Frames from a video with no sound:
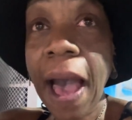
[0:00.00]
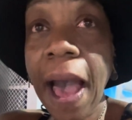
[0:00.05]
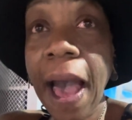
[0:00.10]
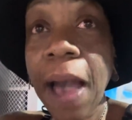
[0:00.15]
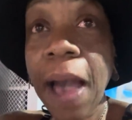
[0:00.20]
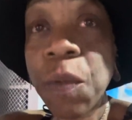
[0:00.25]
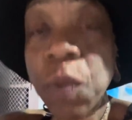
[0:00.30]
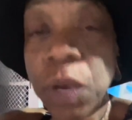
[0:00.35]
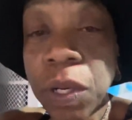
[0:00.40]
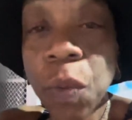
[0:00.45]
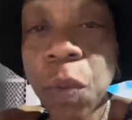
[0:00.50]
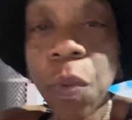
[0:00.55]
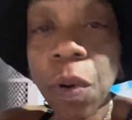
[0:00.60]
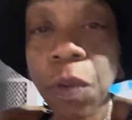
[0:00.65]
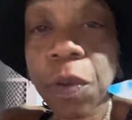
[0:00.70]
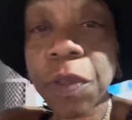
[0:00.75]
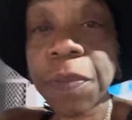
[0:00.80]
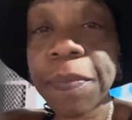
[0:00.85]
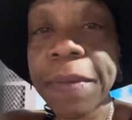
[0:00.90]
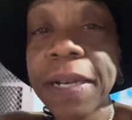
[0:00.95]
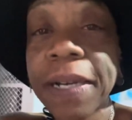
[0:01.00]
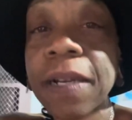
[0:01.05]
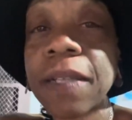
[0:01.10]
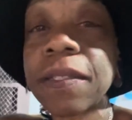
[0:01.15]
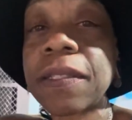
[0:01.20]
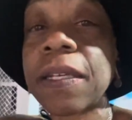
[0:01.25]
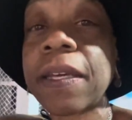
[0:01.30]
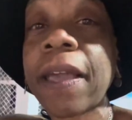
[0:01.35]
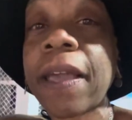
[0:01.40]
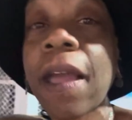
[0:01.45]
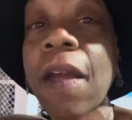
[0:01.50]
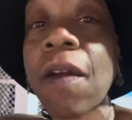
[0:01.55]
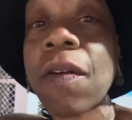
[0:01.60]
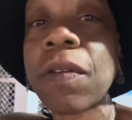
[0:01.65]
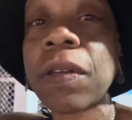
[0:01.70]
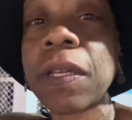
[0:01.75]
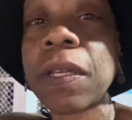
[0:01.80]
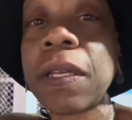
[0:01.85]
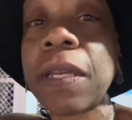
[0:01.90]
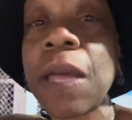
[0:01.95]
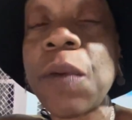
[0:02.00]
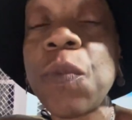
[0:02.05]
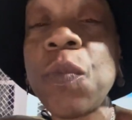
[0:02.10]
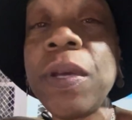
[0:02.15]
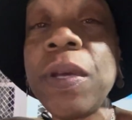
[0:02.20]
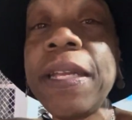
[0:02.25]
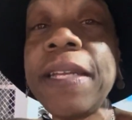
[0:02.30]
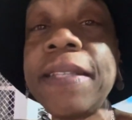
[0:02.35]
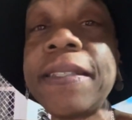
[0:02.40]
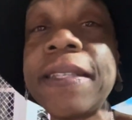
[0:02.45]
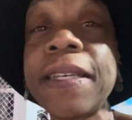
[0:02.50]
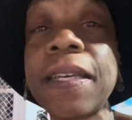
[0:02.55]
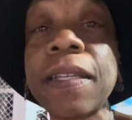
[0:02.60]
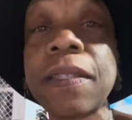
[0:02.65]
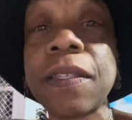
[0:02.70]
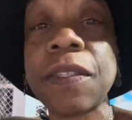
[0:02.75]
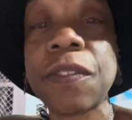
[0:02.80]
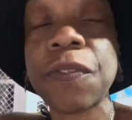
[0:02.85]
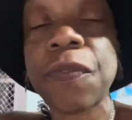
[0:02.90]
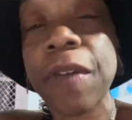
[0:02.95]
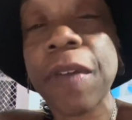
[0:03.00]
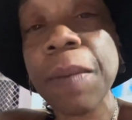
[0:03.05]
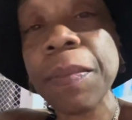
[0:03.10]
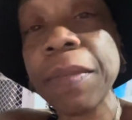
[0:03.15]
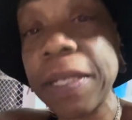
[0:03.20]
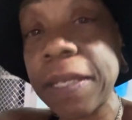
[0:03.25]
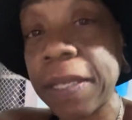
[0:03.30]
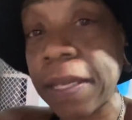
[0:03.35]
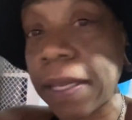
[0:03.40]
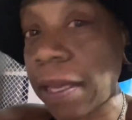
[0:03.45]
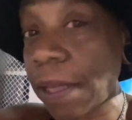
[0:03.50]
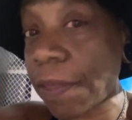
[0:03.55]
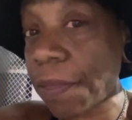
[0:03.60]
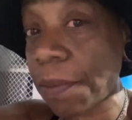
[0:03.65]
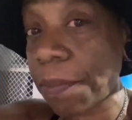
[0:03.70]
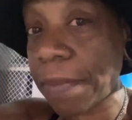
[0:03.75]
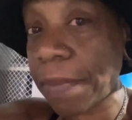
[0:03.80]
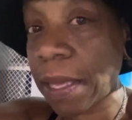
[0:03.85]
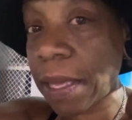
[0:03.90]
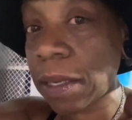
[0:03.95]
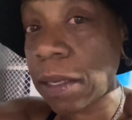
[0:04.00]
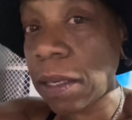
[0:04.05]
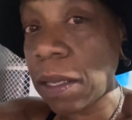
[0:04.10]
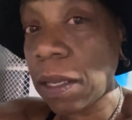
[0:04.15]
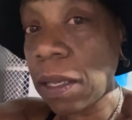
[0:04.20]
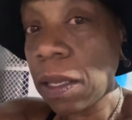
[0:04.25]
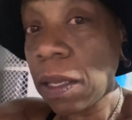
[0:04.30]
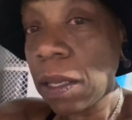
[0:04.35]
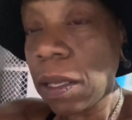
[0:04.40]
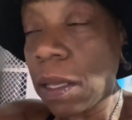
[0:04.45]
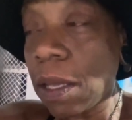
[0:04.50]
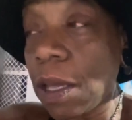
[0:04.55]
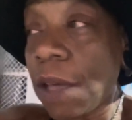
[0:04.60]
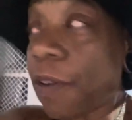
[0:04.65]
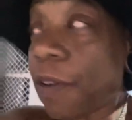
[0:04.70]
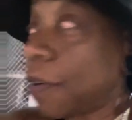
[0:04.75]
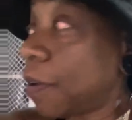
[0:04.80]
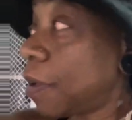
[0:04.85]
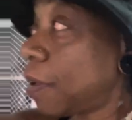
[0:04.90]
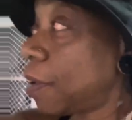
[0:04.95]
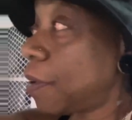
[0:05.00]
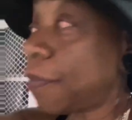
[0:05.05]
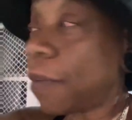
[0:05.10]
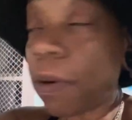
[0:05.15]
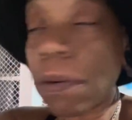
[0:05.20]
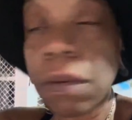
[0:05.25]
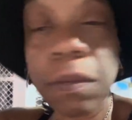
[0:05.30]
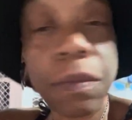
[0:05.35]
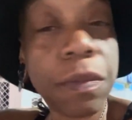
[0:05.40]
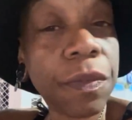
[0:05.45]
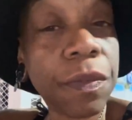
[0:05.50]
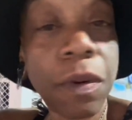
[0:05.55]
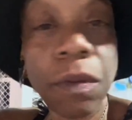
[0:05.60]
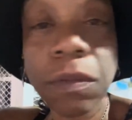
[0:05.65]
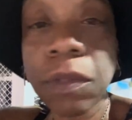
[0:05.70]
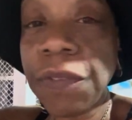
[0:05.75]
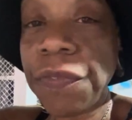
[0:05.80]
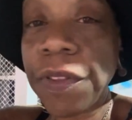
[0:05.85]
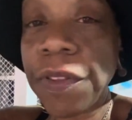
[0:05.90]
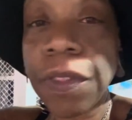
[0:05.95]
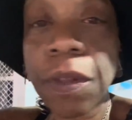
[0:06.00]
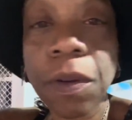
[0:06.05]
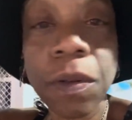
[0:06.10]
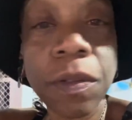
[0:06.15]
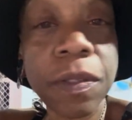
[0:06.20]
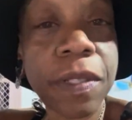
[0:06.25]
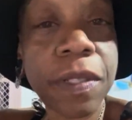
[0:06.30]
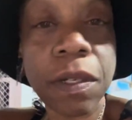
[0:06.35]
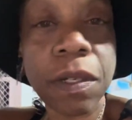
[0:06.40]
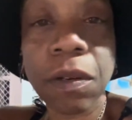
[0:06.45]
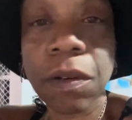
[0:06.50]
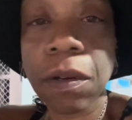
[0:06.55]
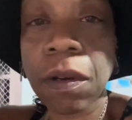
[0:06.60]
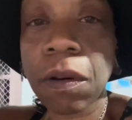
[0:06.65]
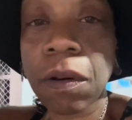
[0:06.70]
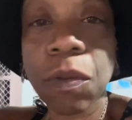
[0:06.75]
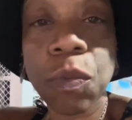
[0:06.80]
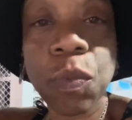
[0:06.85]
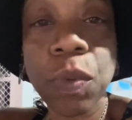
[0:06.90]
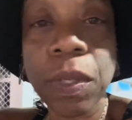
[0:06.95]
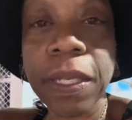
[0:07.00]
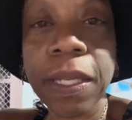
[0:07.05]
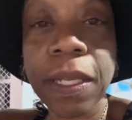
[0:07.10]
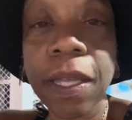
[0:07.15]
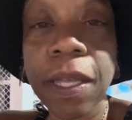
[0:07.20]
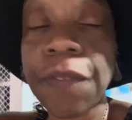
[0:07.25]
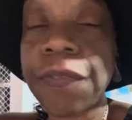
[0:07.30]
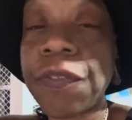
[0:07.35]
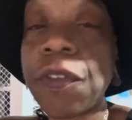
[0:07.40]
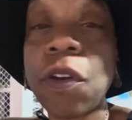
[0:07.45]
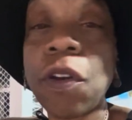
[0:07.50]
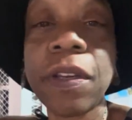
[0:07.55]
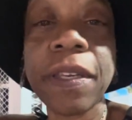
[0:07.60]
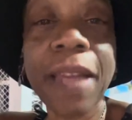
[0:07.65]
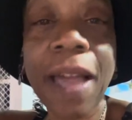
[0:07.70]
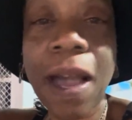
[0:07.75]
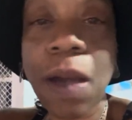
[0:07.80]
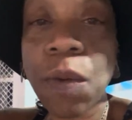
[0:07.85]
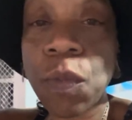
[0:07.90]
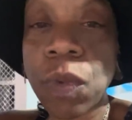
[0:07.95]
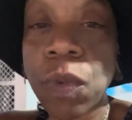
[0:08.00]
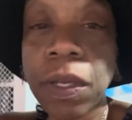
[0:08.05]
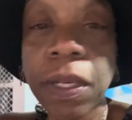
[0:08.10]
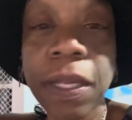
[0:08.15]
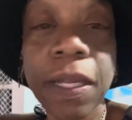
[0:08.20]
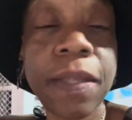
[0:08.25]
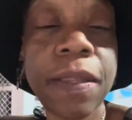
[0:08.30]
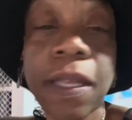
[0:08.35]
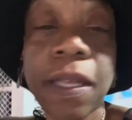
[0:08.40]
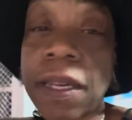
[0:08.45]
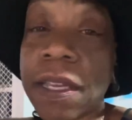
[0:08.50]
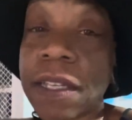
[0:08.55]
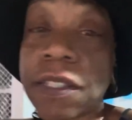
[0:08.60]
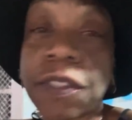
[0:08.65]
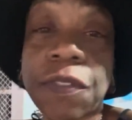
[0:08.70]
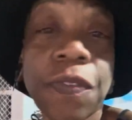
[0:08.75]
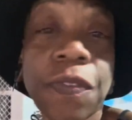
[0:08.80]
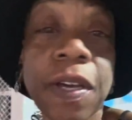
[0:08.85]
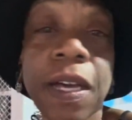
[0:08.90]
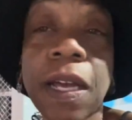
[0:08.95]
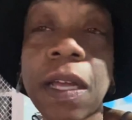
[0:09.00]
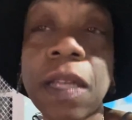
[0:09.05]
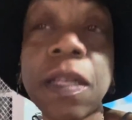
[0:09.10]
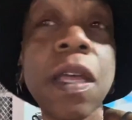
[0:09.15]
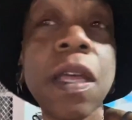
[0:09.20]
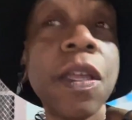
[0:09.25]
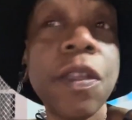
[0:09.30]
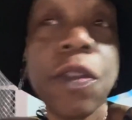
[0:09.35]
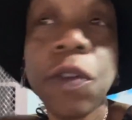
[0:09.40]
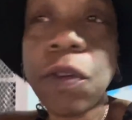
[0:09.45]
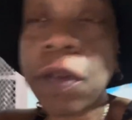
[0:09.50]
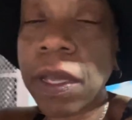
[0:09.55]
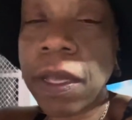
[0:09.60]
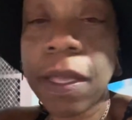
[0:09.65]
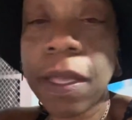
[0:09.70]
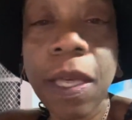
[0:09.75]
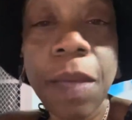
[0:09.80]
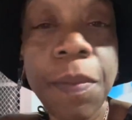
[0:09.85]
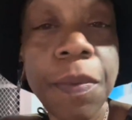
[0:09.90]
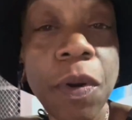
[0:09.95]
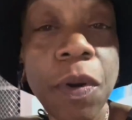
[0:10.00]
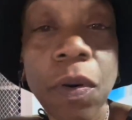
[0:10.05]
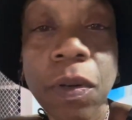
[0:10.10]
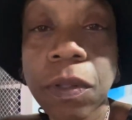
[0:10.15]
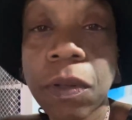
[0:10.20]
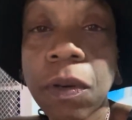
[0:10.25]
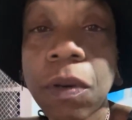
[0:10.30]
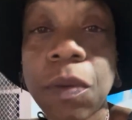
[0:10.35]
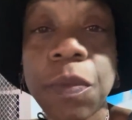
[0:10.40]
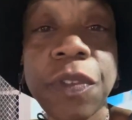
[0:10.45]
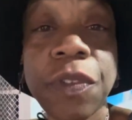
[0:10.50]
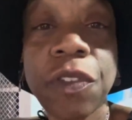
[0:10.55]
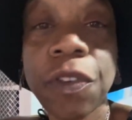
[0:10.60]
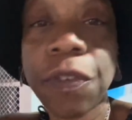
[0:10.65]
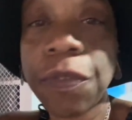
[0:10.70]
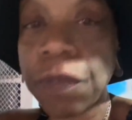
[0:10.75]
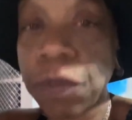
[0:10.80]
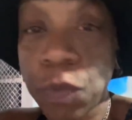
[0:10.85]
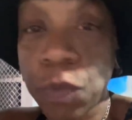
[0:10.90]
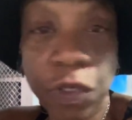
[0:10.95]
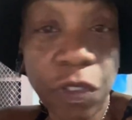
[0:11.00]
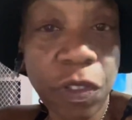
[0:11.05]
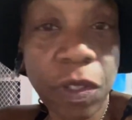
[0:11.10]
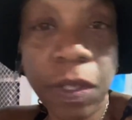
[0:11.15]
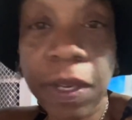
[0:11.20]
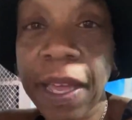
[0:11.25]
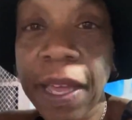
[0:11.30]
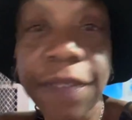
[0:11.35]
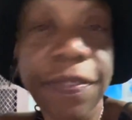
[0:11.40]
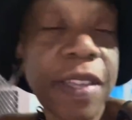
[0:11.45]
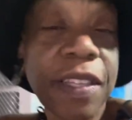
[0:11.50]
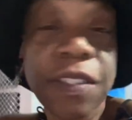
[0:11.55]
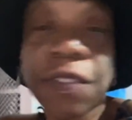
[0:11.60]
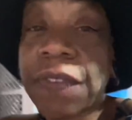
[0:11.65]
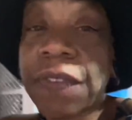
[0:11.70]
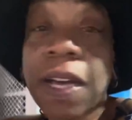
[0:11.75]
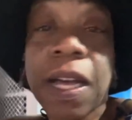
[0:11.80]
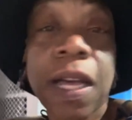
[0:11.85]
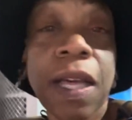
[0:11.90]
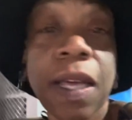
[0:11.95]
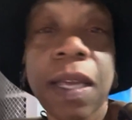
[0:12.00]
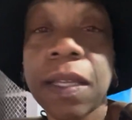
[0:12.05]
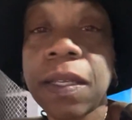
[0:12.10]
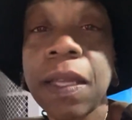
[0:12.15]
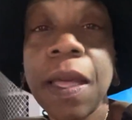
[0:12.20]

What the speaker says: I want to work with my cousin Carolyn, and we need to get this family together, man. Only for those that are willing. If you're not willing, then that's fine. You can keep going on with your life. That's fine.